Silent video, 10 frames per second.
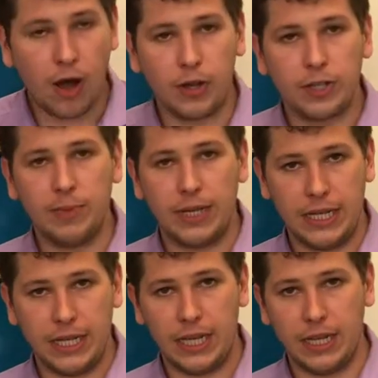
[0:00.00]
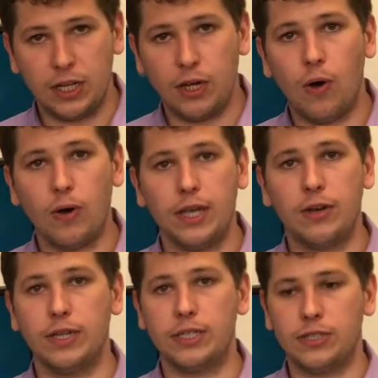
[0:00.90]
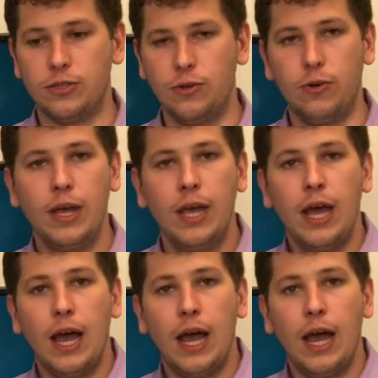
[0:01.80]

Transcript: ultimately, again, the goal here is to